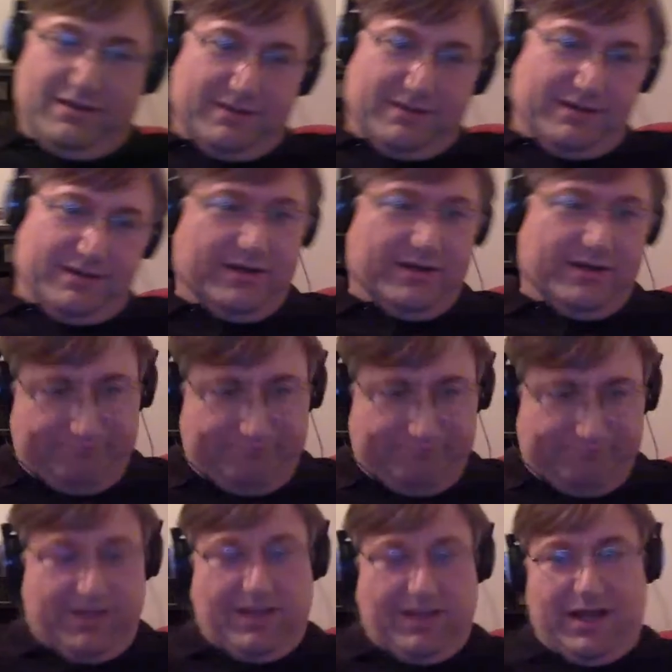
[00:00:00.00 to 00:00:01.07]

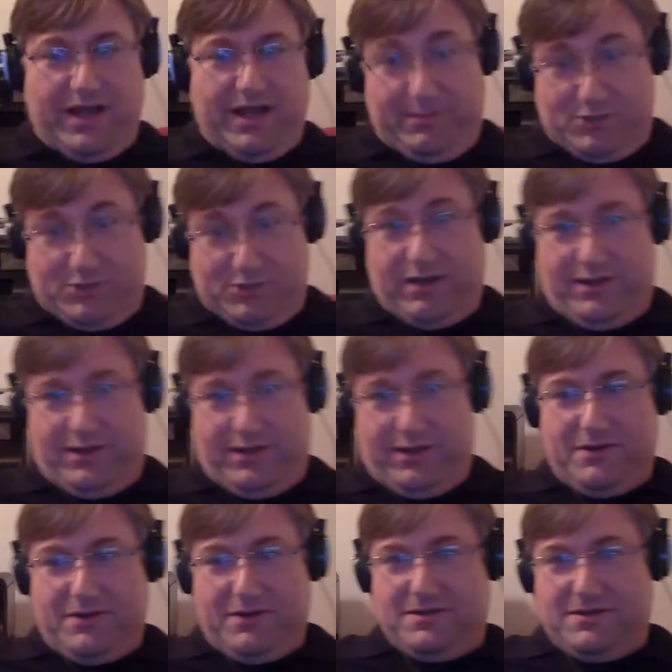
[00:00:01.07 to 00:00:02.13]
I am John L.
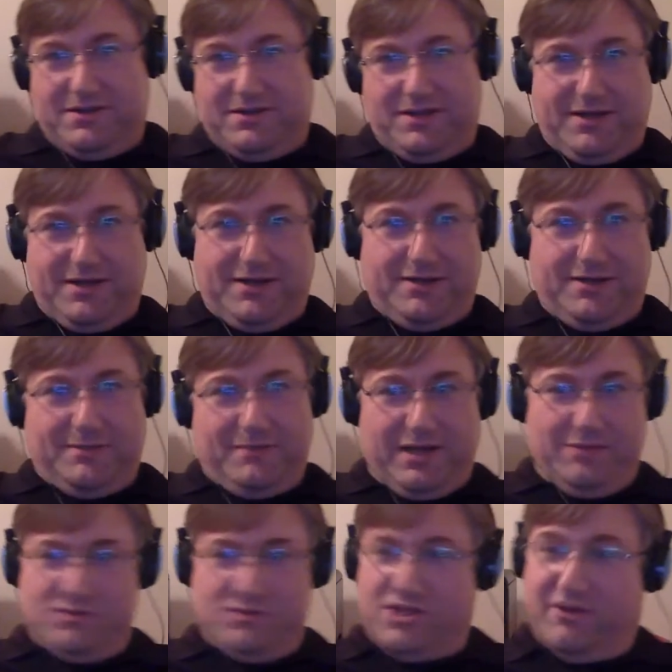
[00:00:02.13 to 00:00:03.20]
Monk.
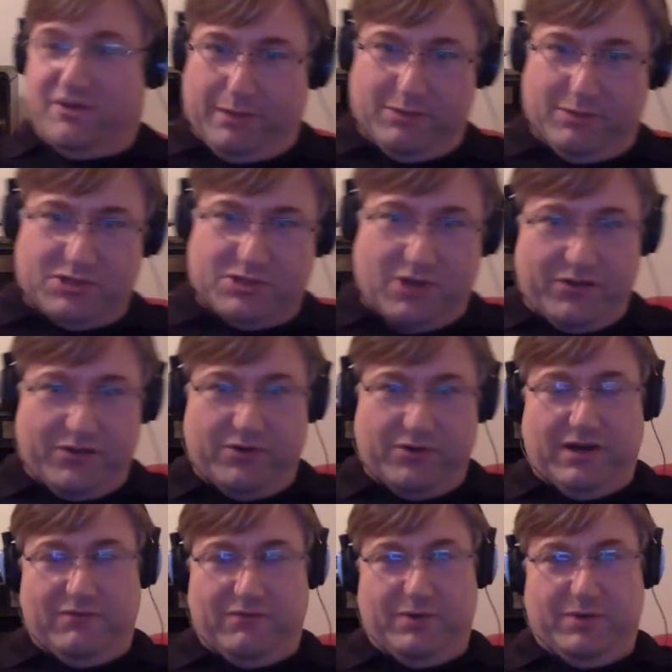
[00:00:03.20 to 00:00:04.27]
I'm a self-published
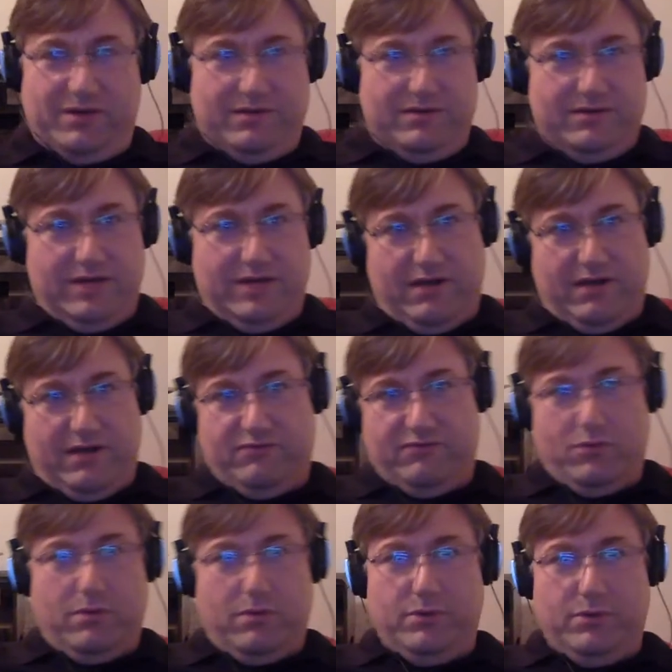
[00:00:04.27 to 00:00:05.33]
author. I've written now
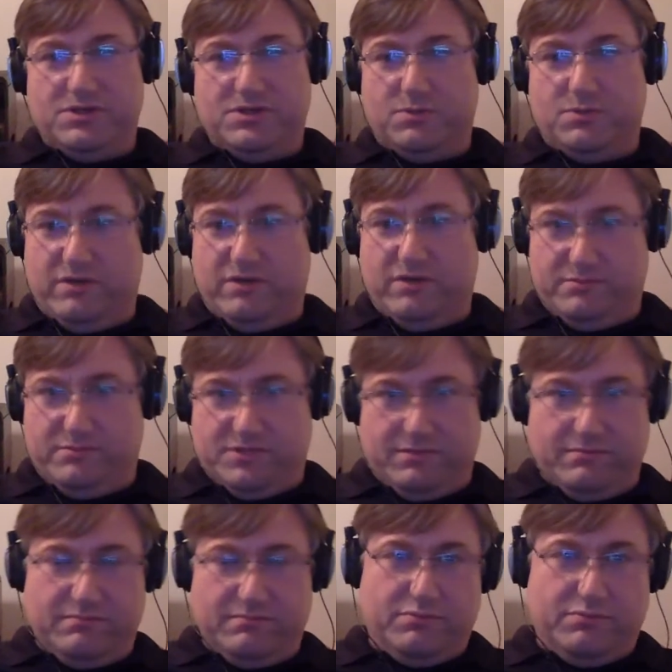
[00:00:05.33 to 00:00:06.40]
4 books. One of them's
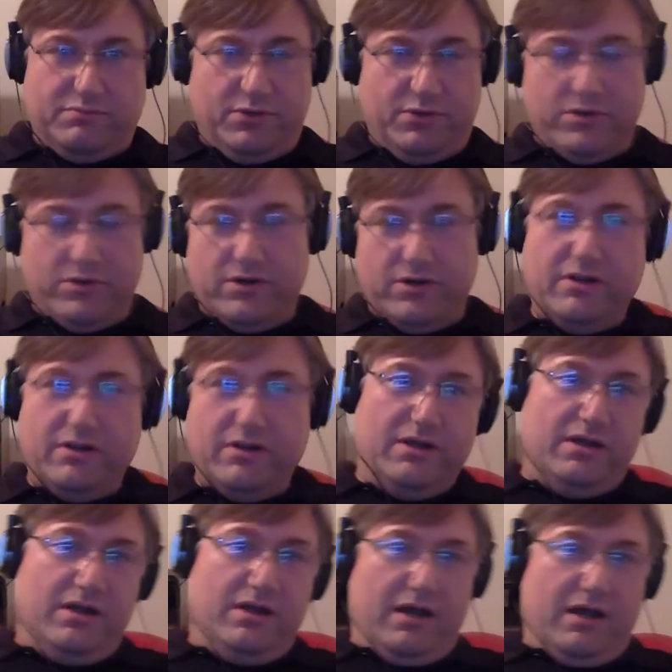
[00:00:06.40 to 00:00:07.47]
in pre-order.
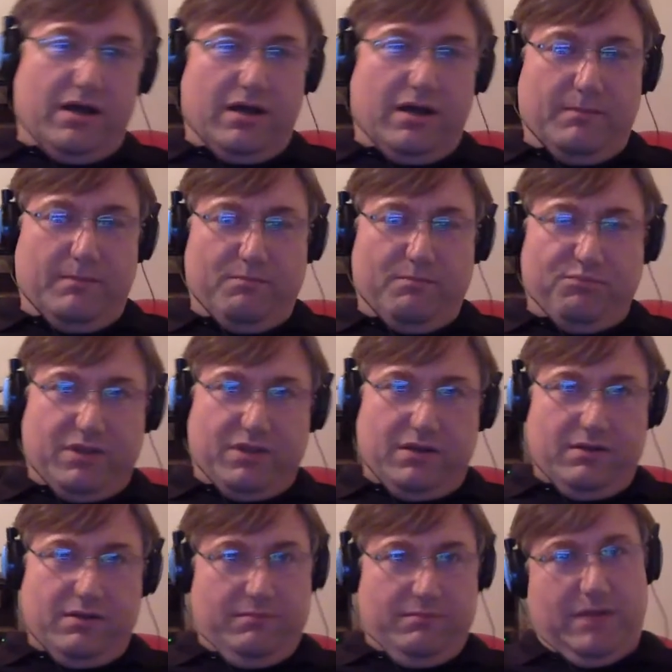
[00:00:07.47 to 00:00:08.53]

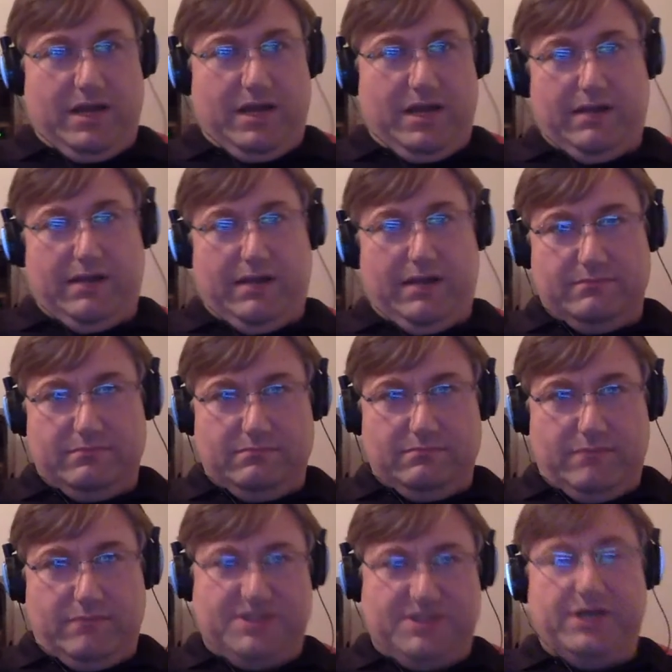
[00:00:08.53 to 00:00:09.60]
My
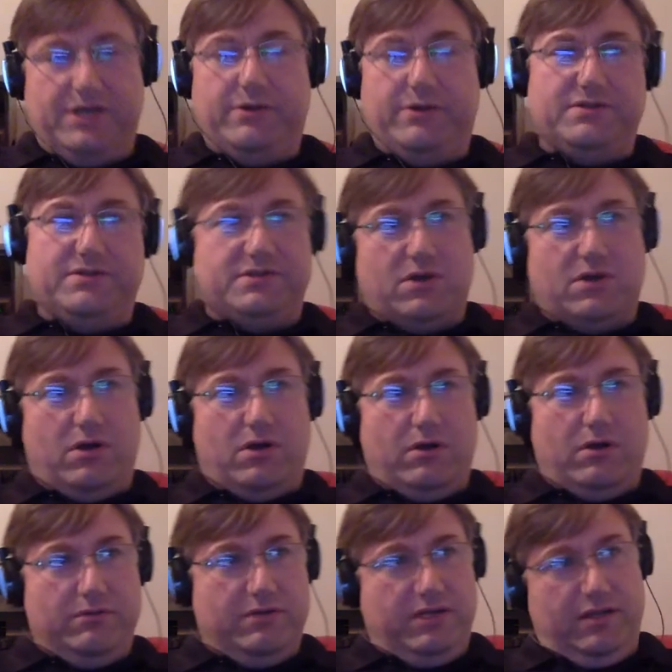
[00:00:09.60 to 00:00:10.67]
series is
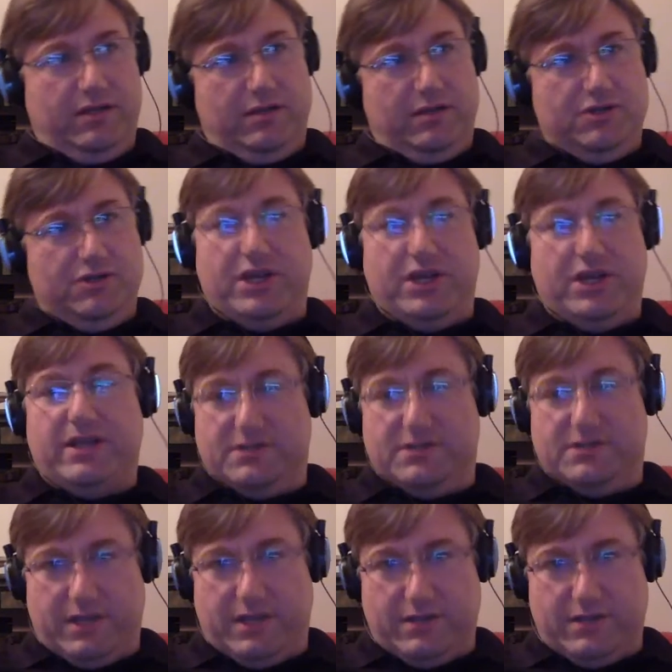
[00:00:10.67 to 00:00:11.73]
called the
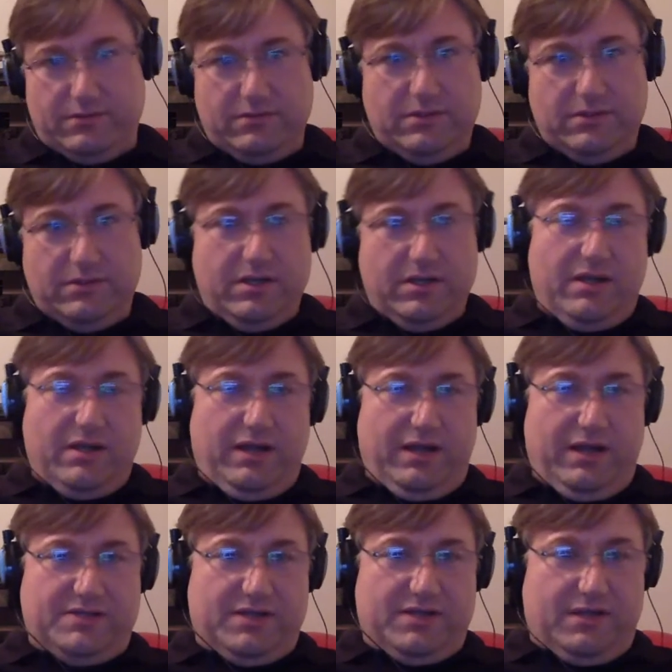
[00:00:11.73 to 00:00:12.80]
Jenkins Cycle.
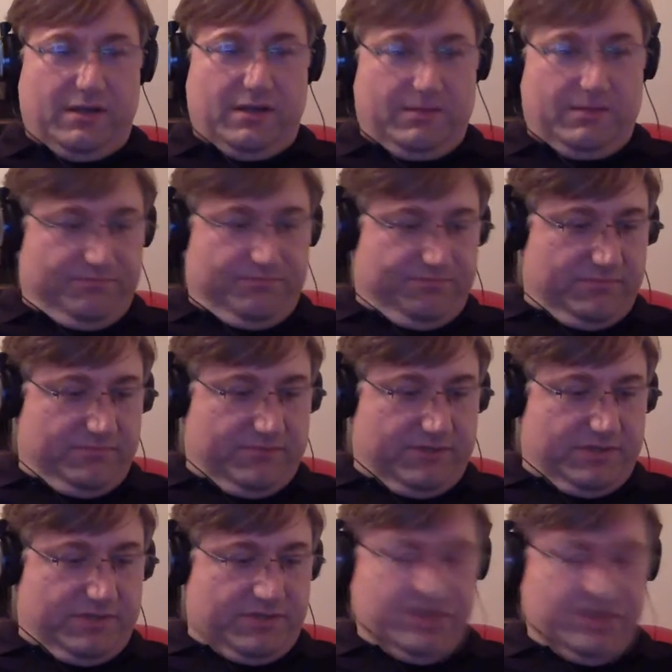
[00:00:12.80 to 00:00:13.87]
It's a
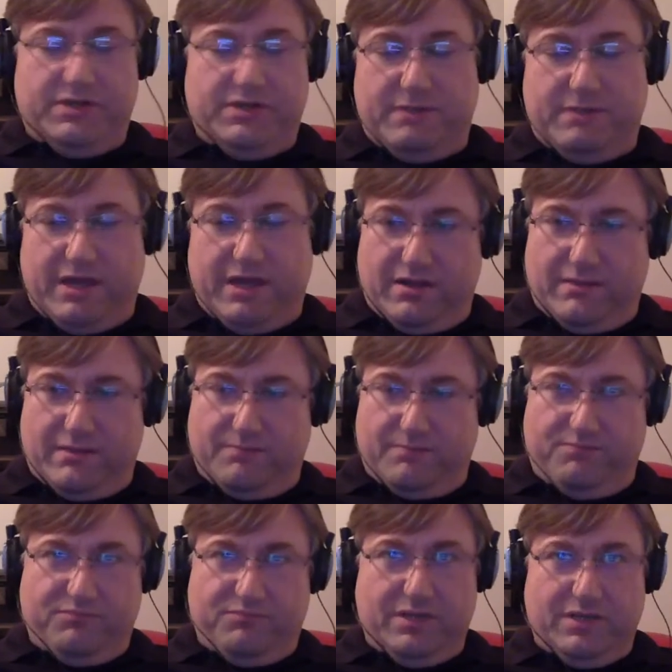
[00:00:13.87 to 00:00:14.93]
series about
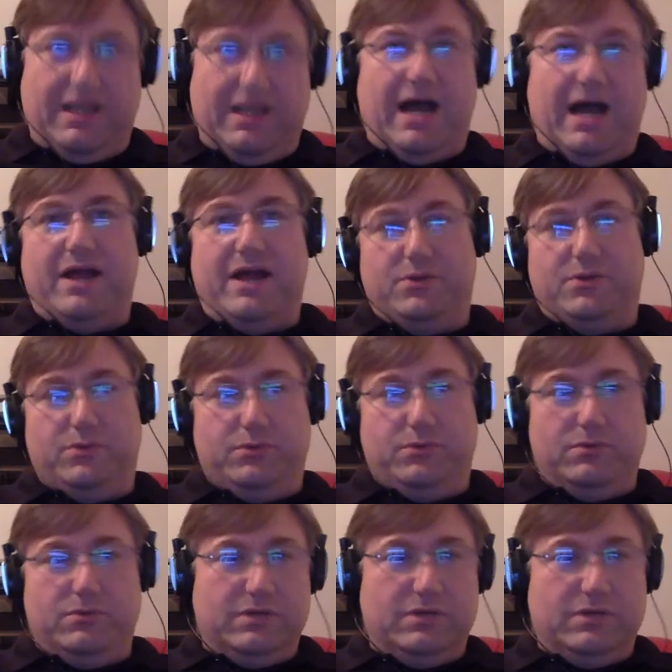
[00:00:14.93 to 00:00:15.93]
a guy who